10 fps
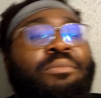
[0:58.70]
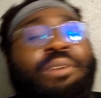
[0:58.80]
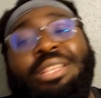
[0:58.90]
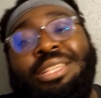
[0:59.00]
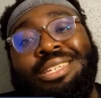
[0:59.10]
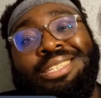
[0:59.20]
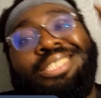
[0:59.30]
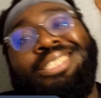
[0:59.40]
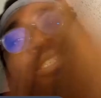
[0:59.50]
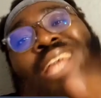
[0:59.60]
Waller,
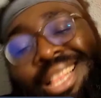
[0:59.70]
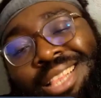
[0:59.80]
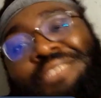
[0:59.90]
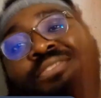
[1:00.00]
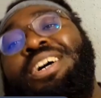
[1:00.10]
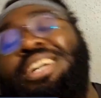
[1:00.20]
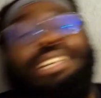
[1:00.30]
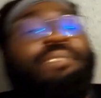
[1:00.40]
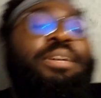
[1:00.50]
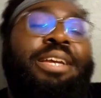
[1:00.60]
shut the fuck
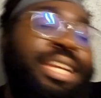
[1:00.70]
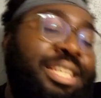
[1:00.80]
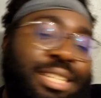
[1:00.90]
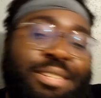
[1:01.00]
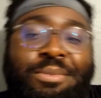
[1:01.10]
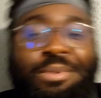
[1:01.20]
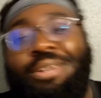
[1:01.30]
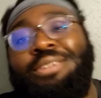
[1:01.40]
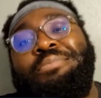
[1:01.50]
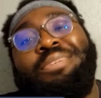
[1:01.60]
up. He didn't say those
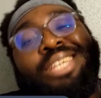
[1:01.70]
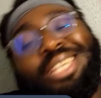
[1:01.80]
words, but